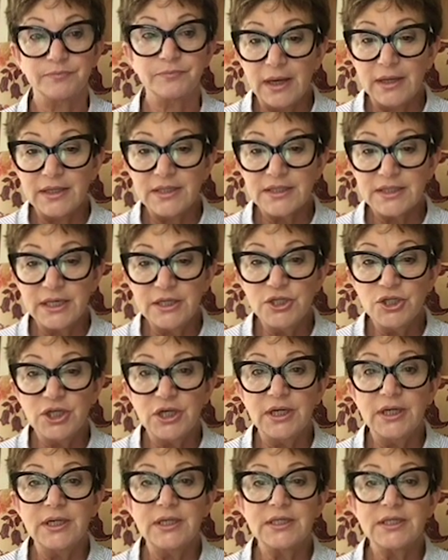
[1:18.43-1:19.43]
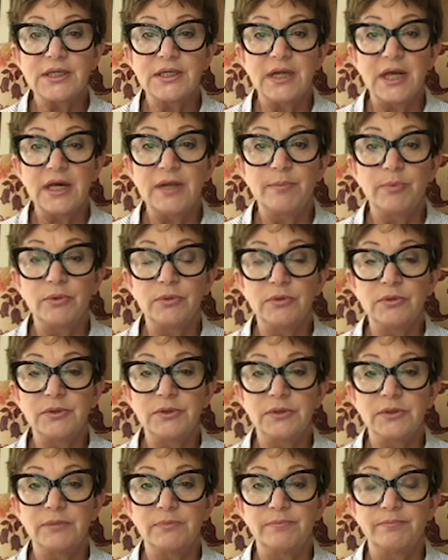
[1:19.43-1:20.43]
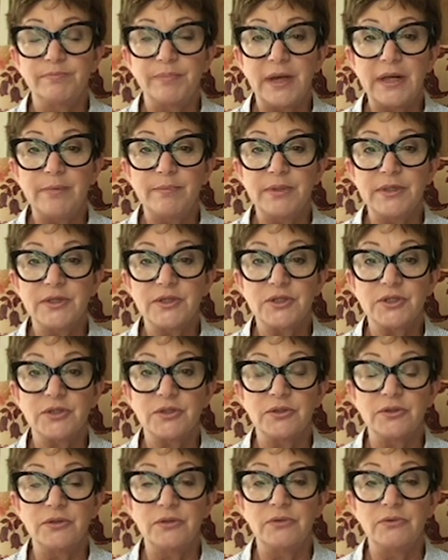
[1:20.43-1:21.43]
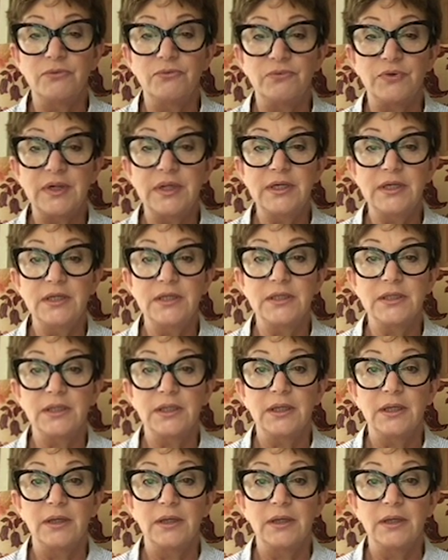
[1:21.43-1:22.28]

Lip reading: And essentially it's enabled babies to feed